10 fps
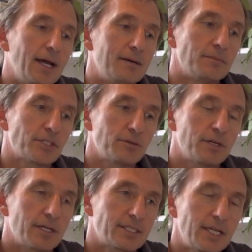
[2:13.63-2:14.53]
Um,
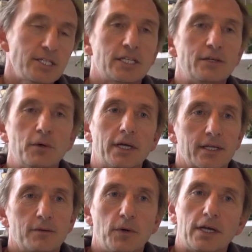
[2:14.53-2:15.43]
so essentially,
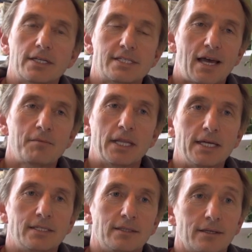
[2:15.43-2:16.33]
we're, we're
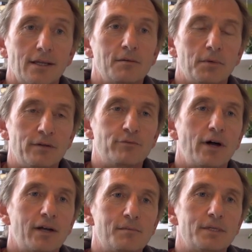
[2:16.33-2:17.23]
contaminating the global
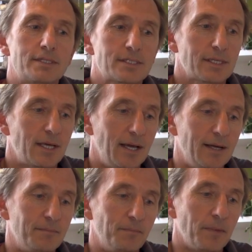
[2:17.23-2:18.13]
environment
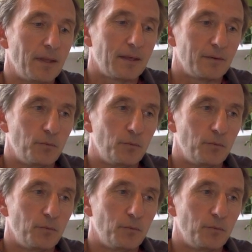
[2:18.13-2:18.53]
um,